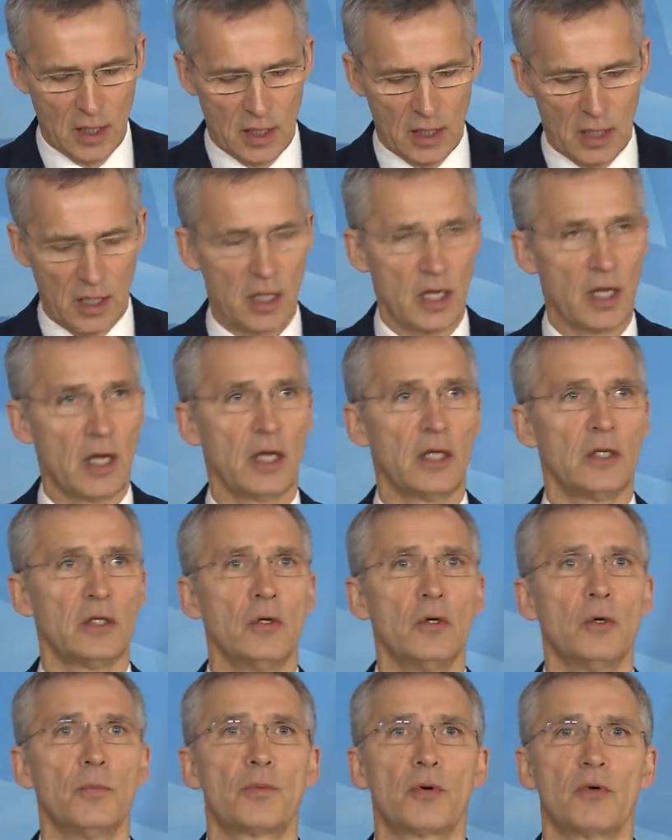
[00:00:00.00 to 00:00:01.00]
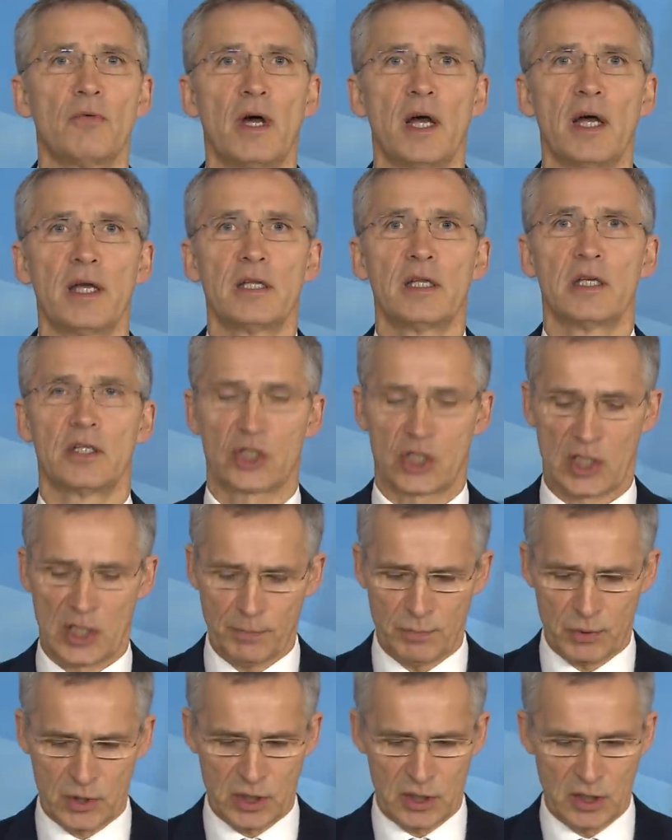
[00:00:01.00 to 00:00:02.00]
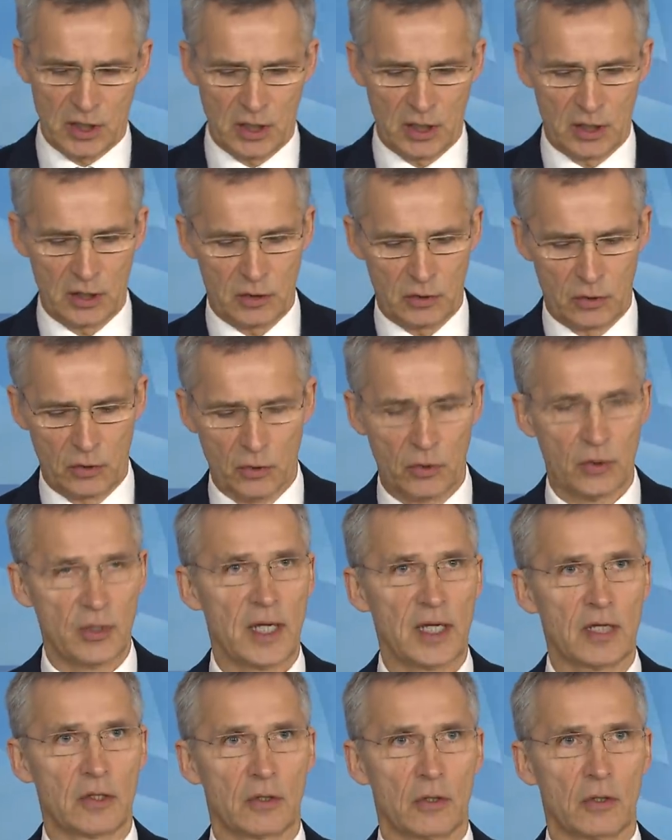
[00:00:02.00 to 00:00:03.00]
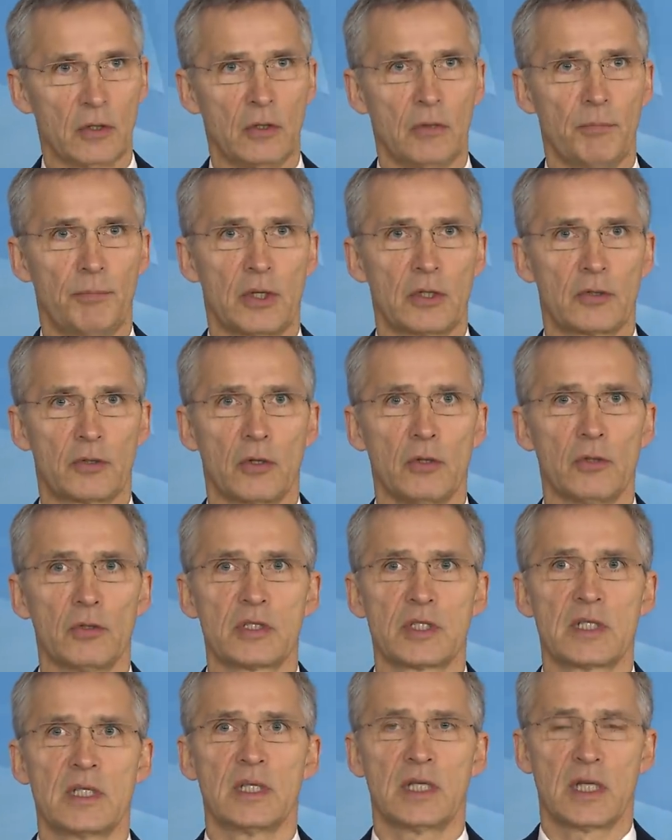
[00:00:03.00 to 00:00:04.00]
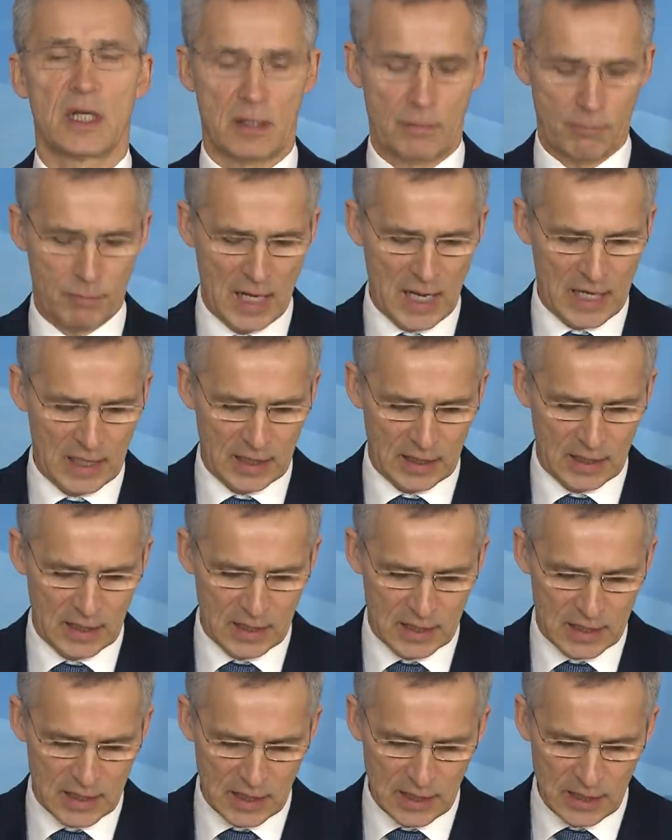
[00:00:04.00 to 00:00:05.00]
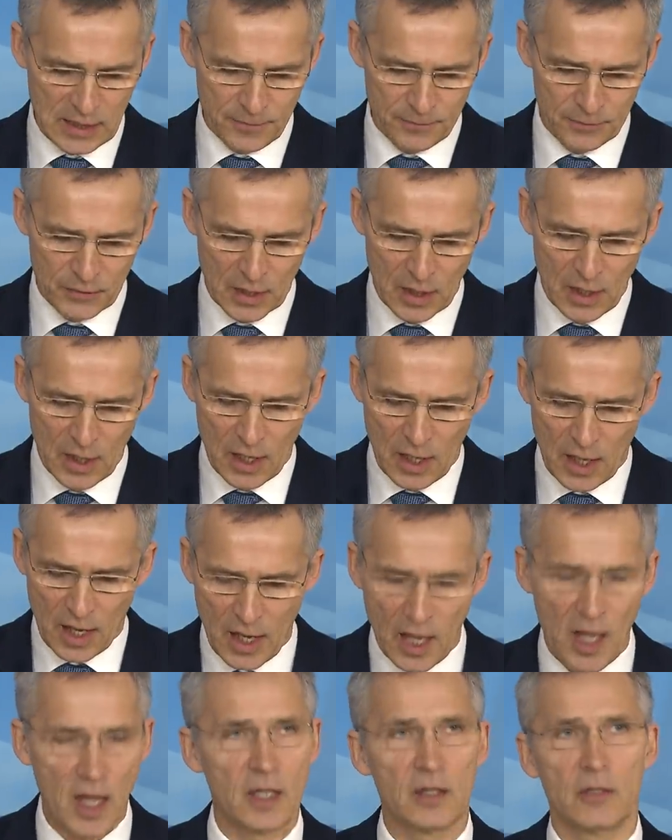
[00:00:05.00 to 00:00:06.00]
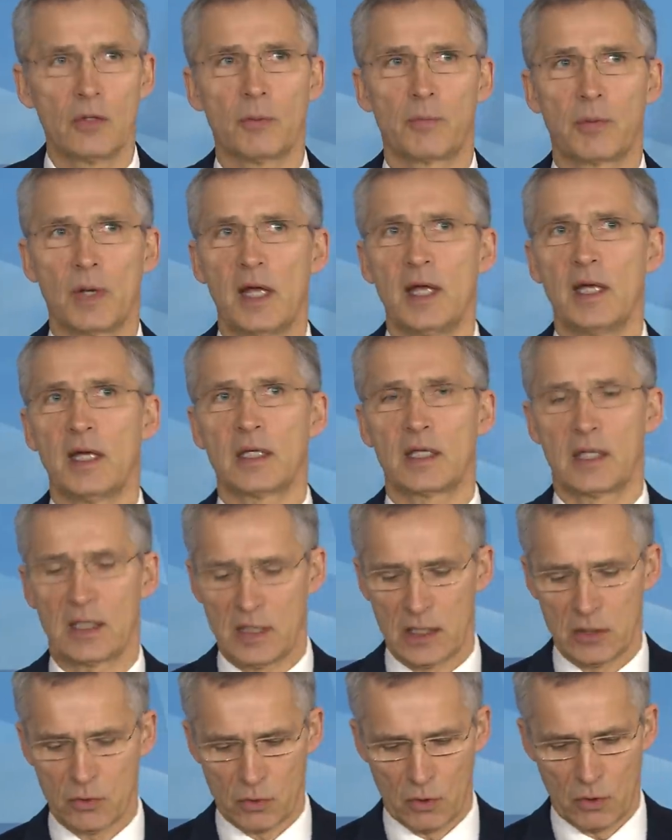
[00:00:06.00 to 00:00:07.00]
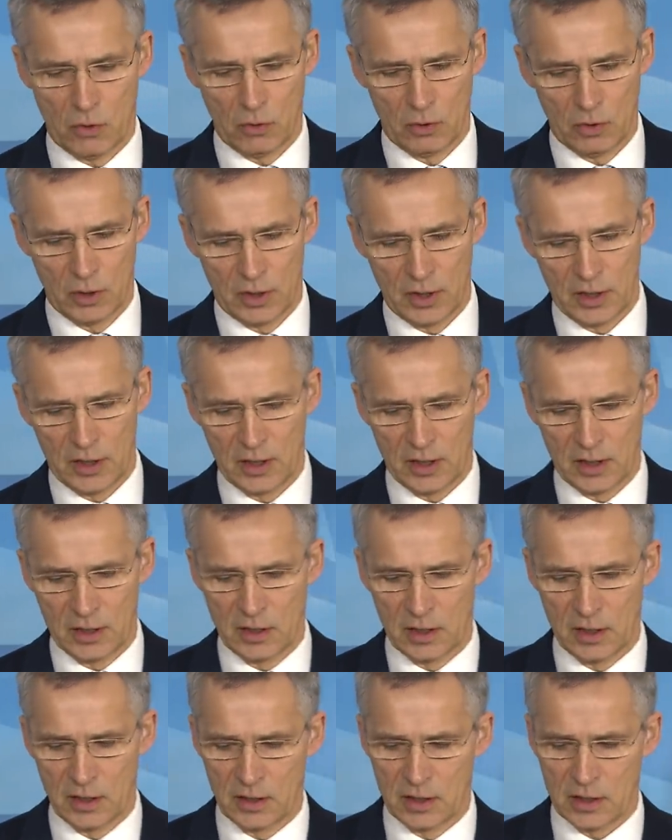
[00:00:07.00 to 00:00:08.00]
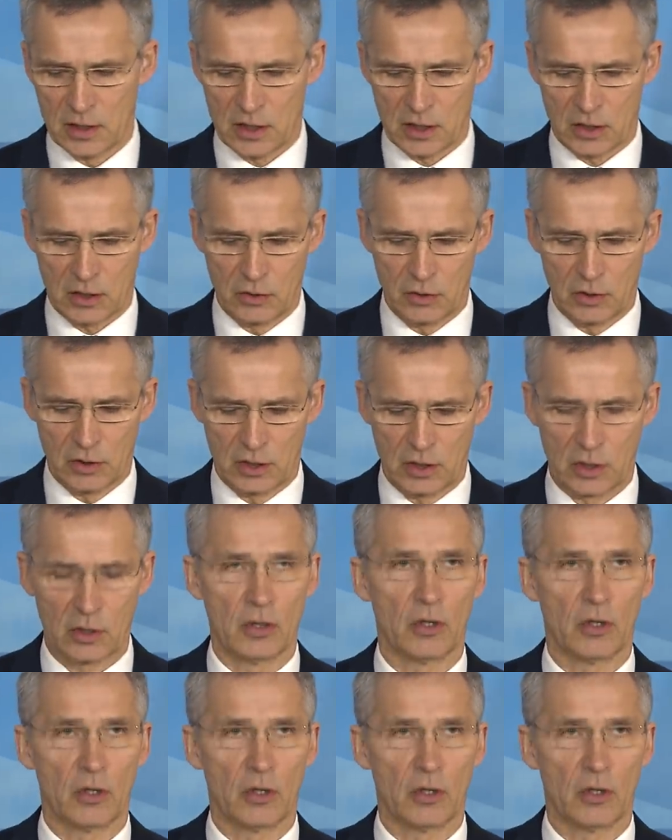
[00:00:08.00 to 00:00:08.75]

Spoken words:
You provide ships to NATO patrols in the Black Sea, and you play a key role in the security